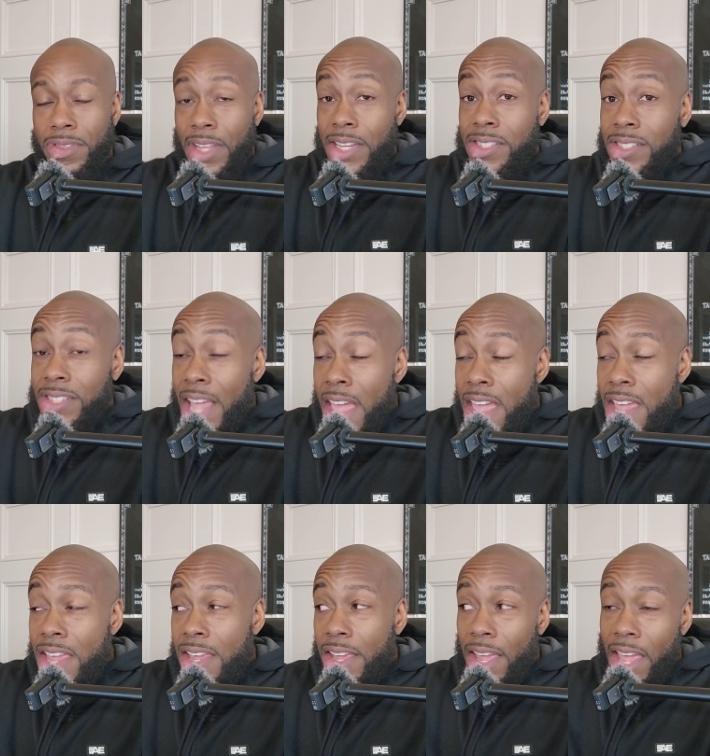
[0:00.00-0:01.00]
They
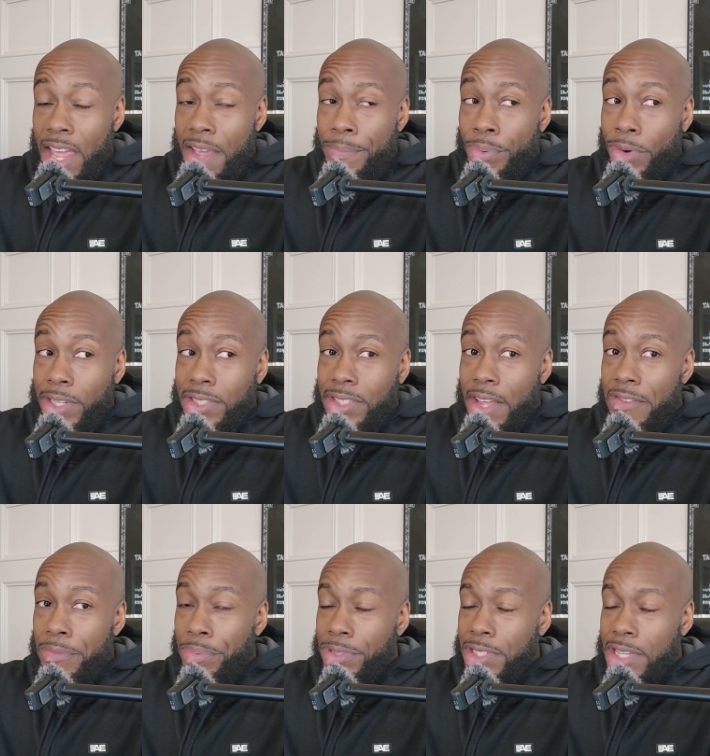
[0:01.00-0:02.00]
say
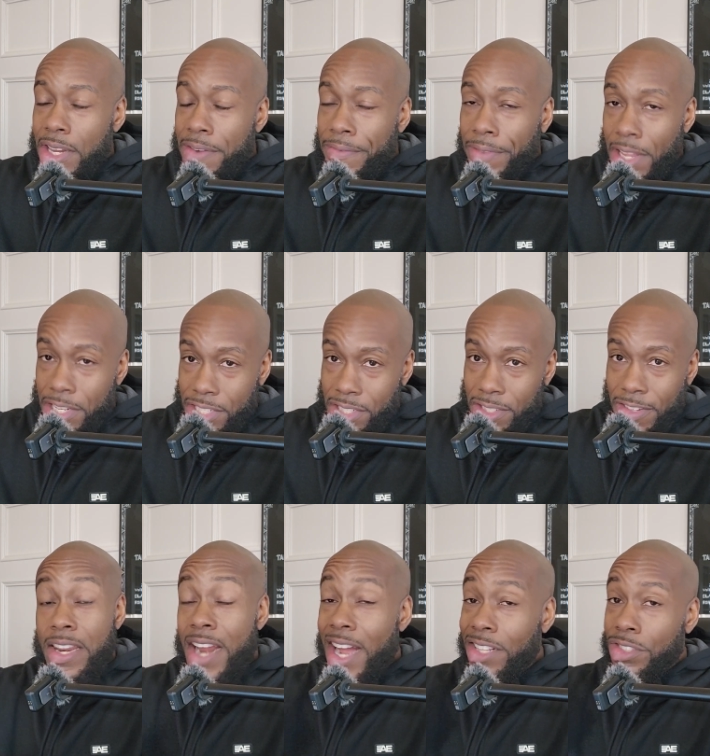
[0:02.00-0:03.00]
8.7% inflation.
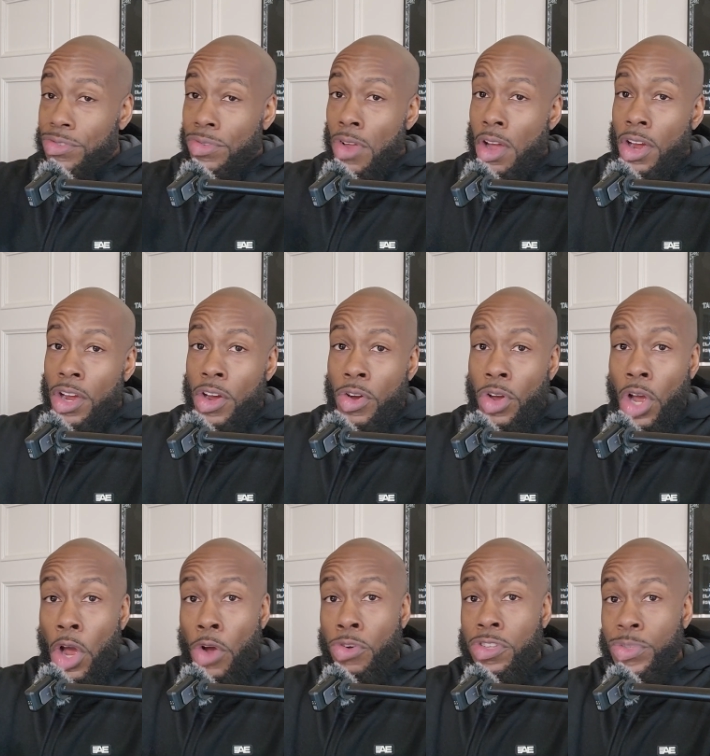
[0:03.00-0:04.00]
Not too long ago,
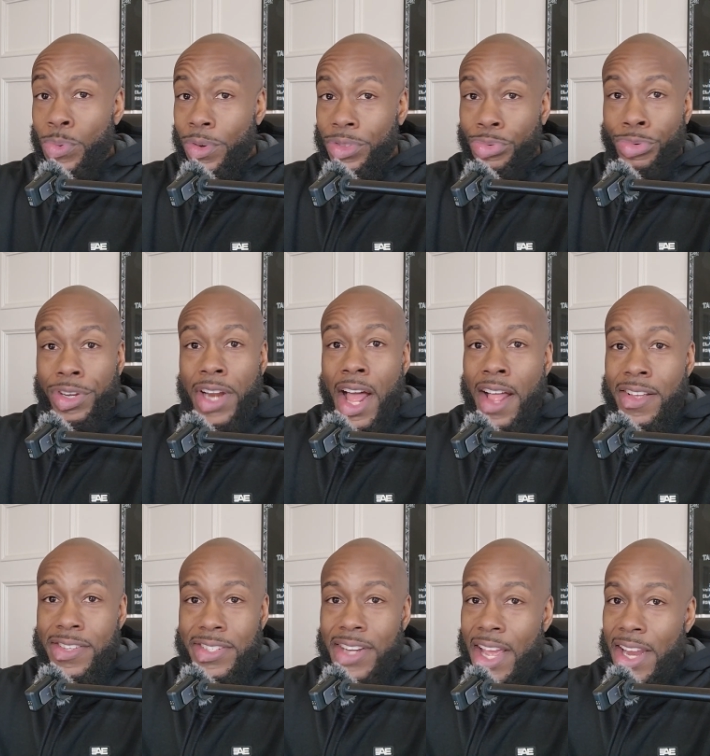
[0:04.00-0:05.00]
Cokes were
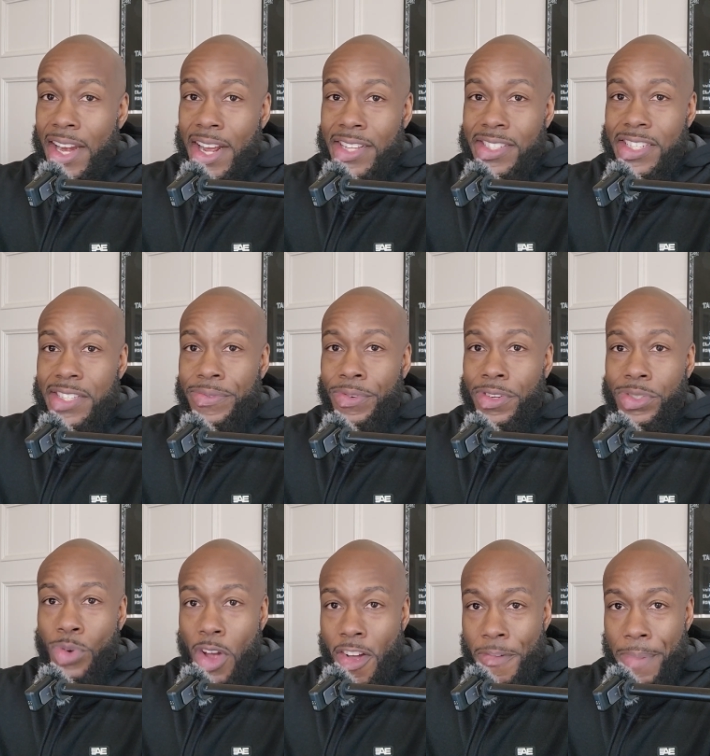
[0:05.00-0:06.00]
$3.99 for a
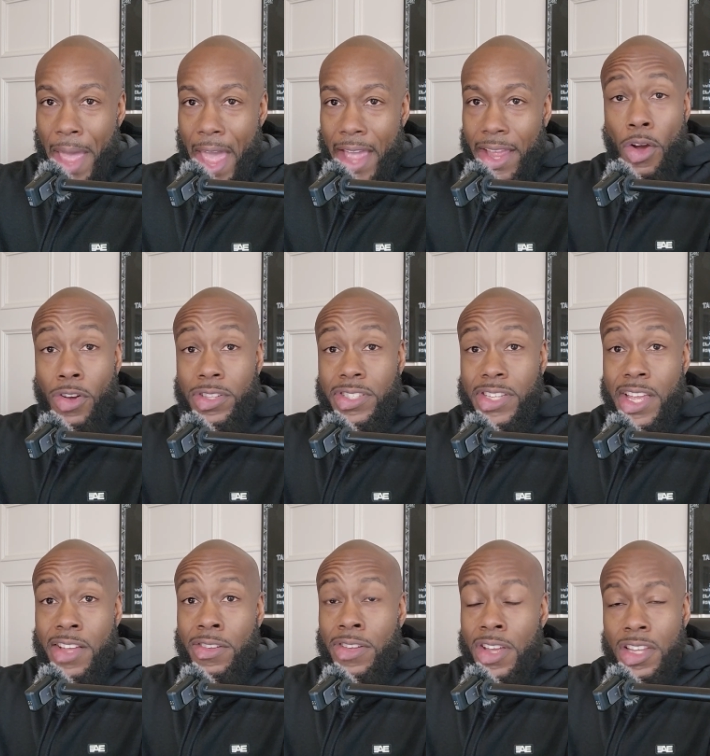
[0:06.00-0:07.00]
12 pack. On
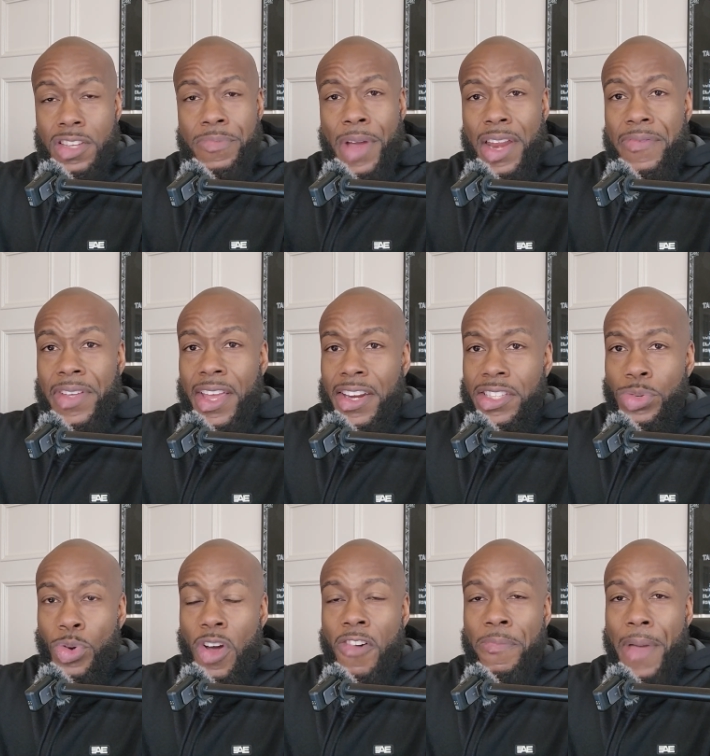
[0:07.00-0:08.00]
sale, you might even get a
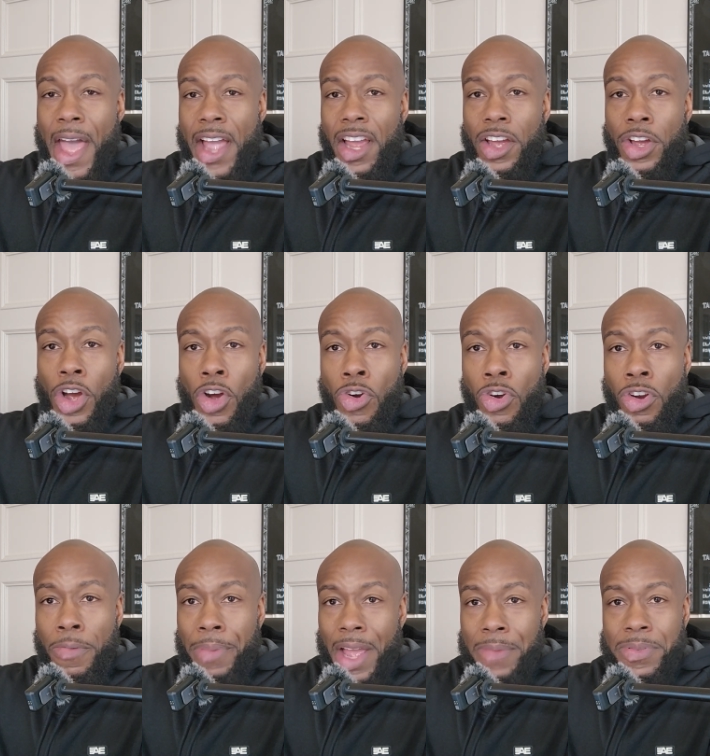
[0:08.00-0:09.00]
12 pack of Coke
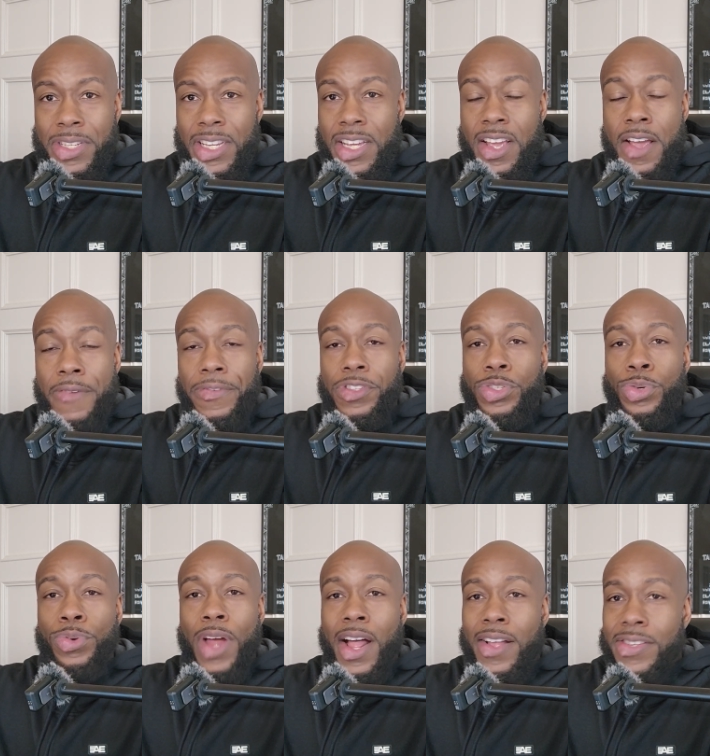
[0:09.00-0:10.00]
or Pepsi for
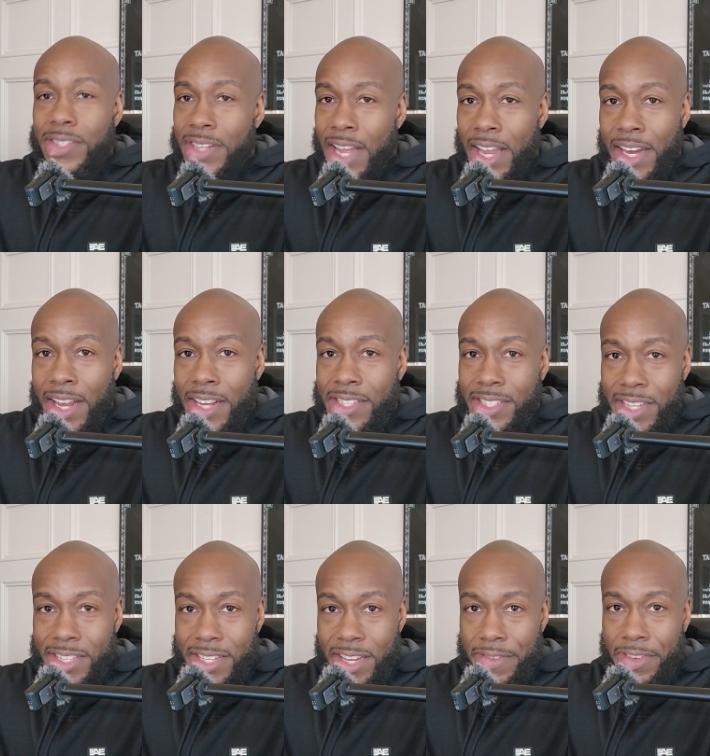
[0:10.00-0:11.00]

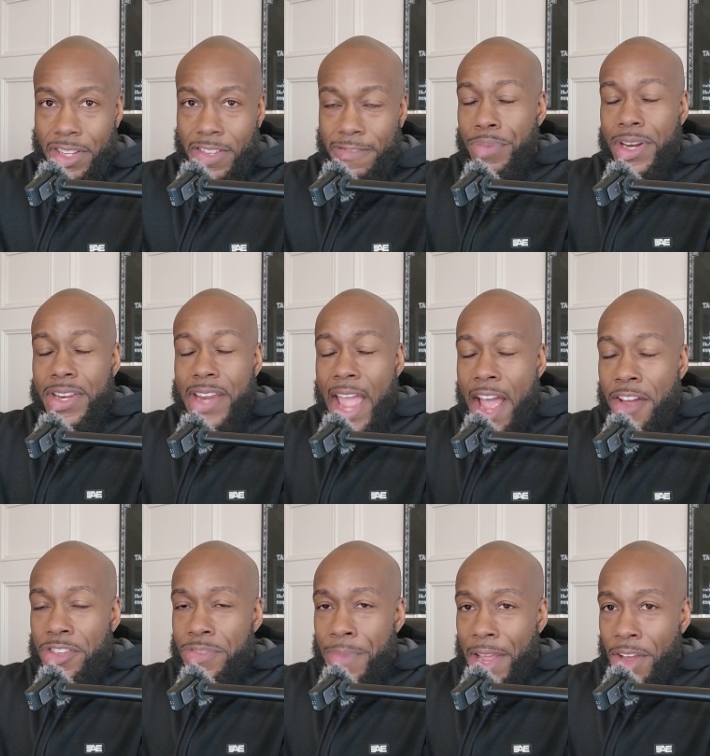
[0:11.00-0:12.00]
$2.99 even. But now
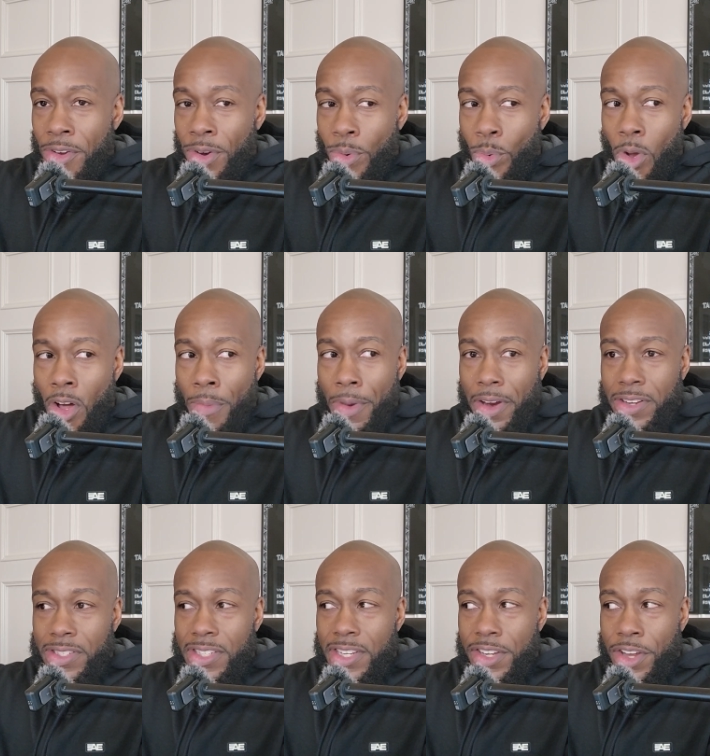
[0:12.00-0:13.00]
you might go to Walmart
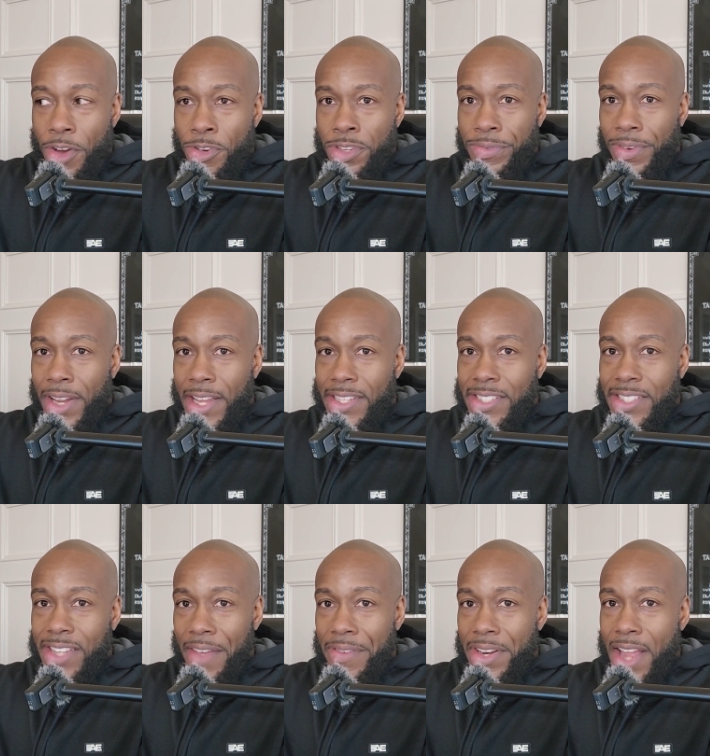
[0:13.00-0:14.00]
and see Cokes for like
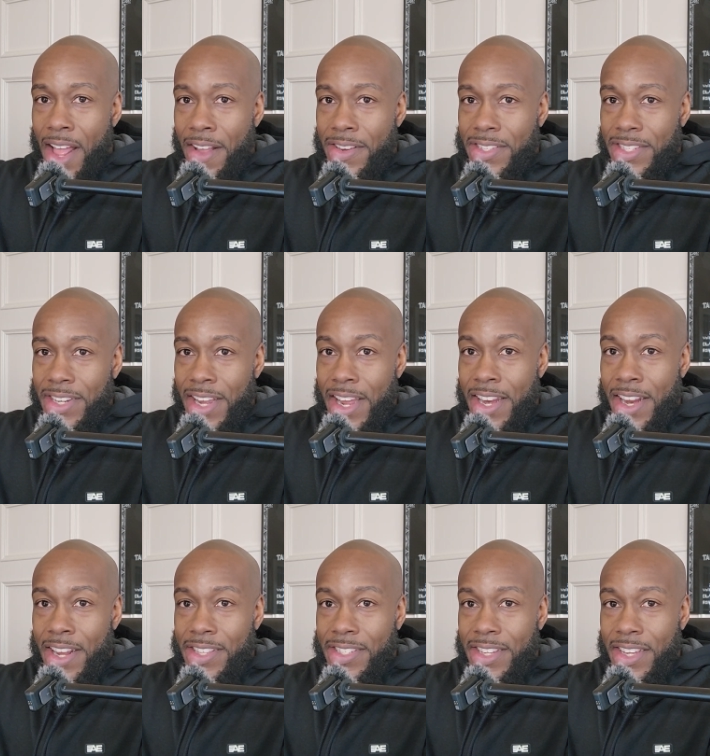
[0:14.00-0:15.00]

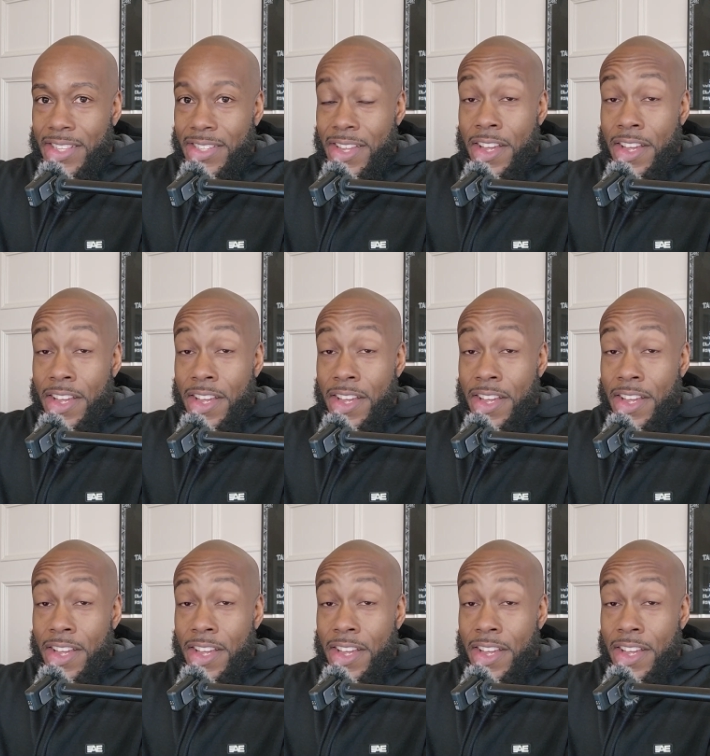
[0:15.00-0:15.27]
$7.99.